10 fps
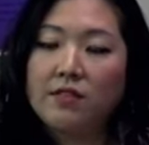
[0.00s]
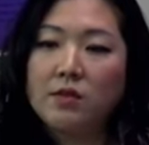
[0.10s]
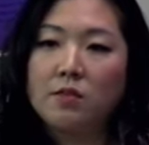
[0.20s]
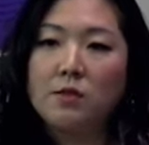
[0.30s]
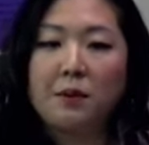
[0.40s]

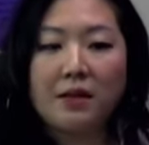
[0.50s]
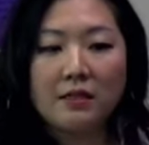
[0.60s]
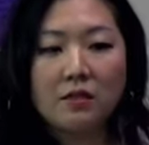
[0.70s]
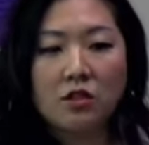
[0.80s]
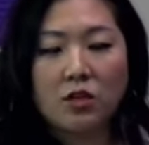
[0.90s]
some
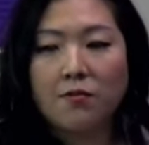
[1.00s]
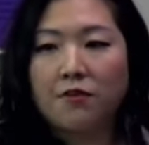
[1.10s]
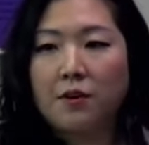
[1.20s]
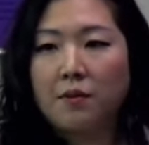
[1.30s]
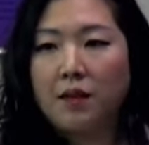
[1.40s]
sponsorship
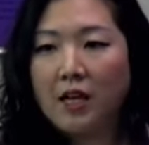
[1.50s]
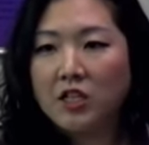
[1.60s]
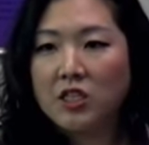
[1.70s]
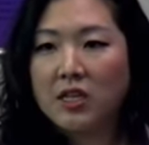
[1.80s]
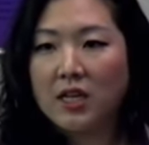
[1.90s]
from
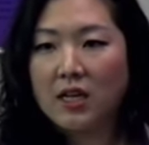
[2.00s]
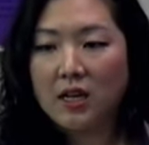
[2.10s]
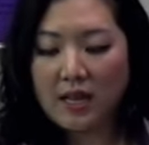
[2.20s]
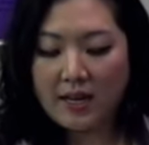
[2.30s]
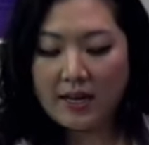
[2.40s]

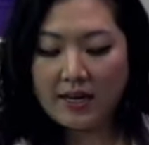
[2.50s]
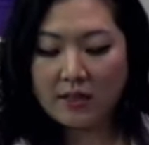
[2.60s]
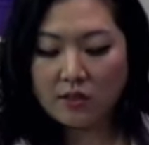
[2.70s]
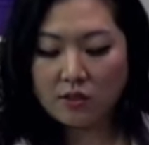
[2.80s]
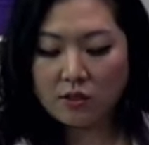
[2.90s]
Logitech and
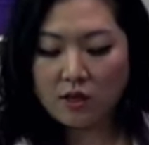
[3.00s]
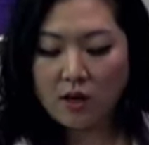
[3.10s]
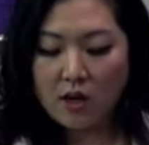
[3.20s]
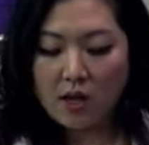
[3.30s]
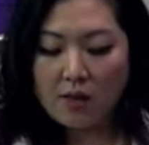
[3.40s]
Acer
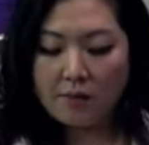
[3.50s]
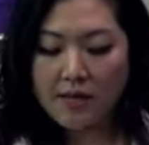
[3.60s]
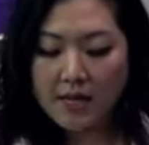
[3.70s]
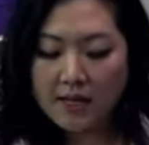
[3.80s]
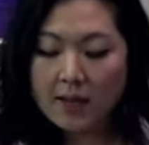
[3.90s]
um,
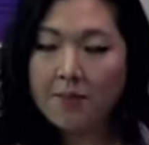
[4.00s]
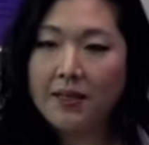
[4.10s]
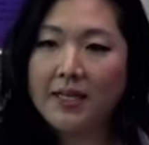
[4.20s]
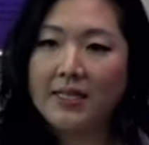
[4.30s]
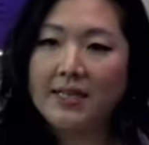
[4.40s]
tech
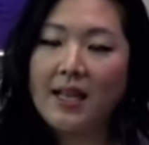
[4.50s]
companies,